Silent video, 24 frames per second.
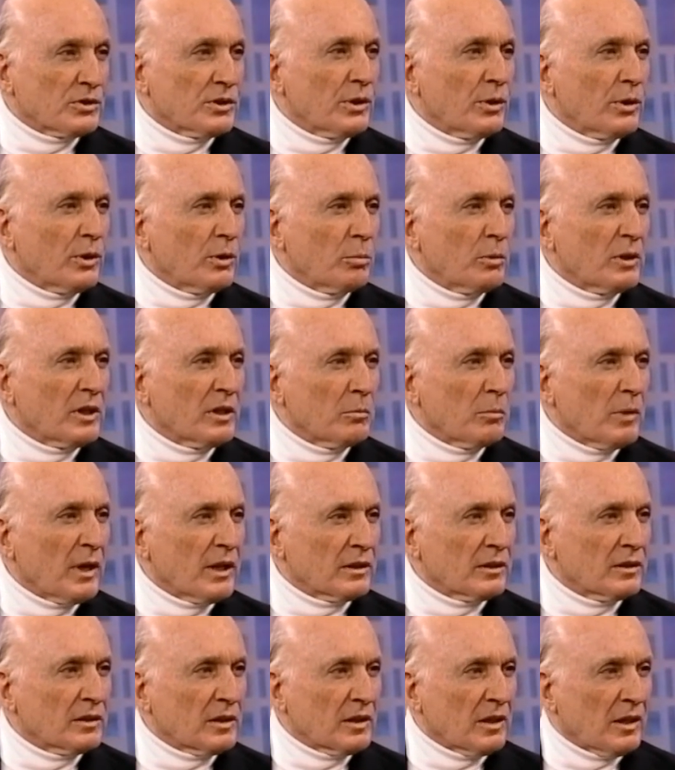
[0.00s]
She heard me at a
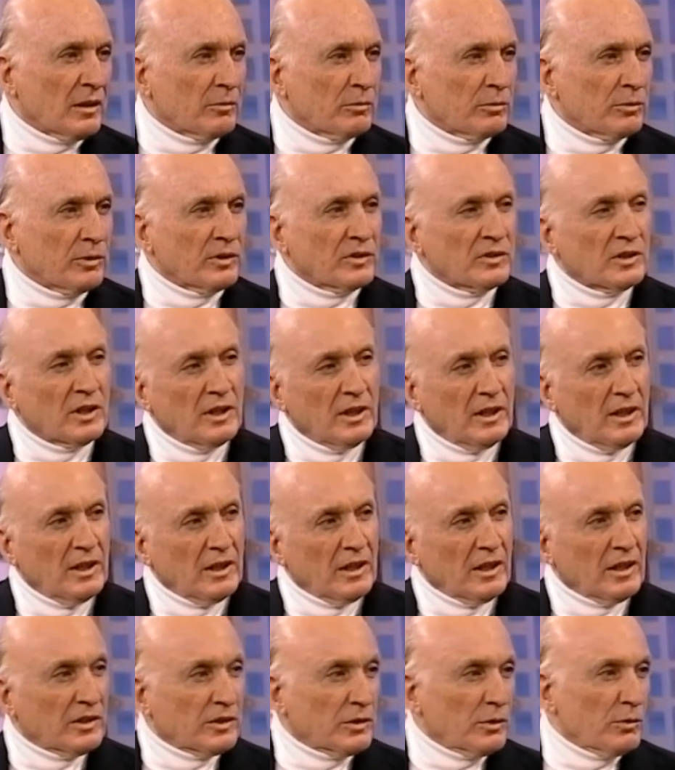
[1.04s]
medical conference,
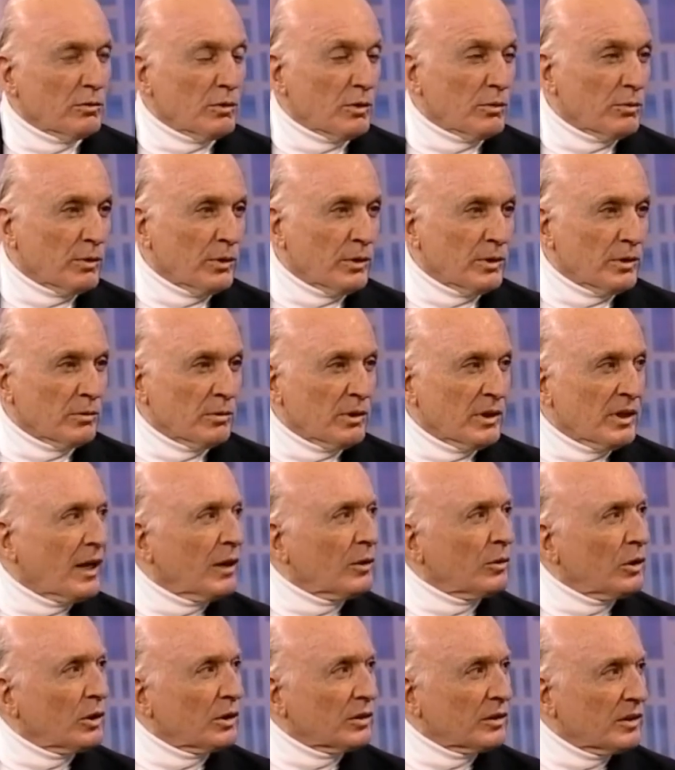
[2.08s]
and she referred her in.
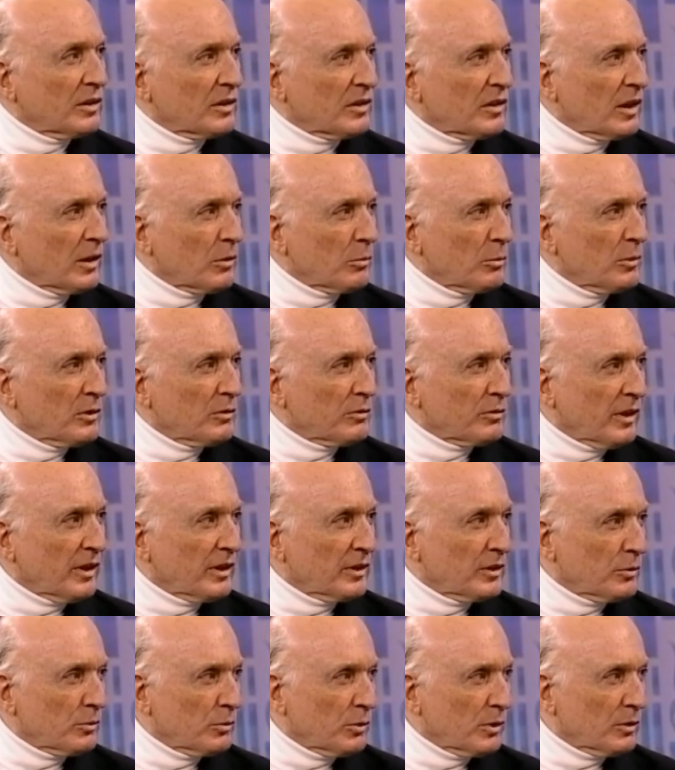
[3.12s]
How long did it take me to
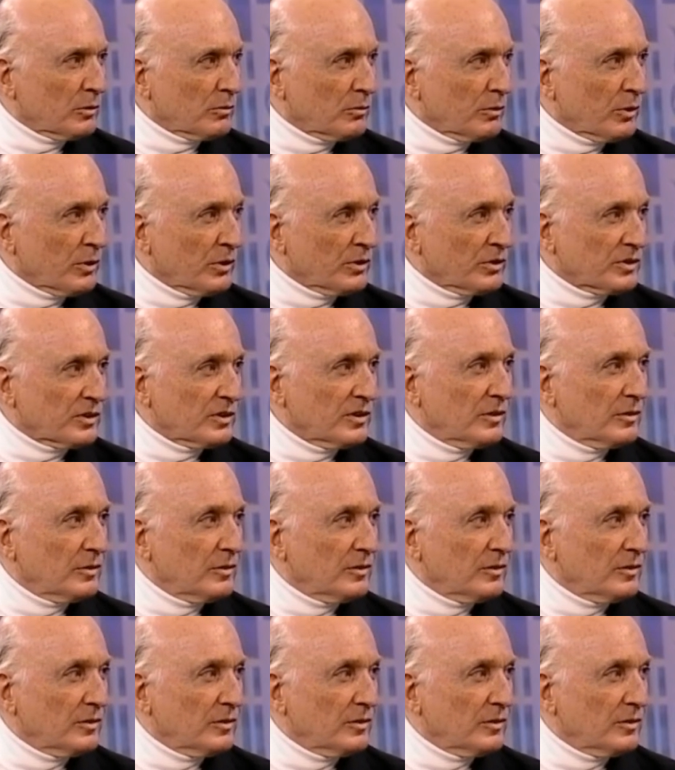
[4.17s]
find your real voice?